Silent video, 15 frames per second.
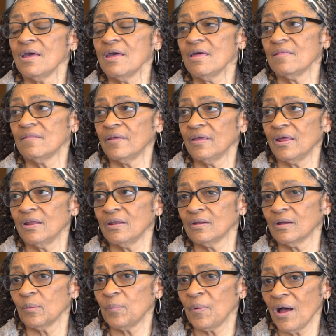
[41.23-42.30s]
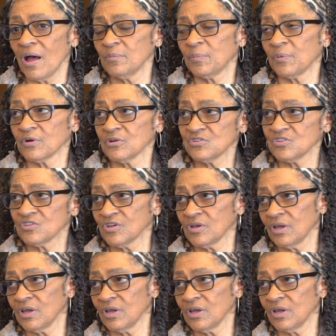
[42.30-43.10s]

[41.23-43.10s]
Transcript: and then upon purchasing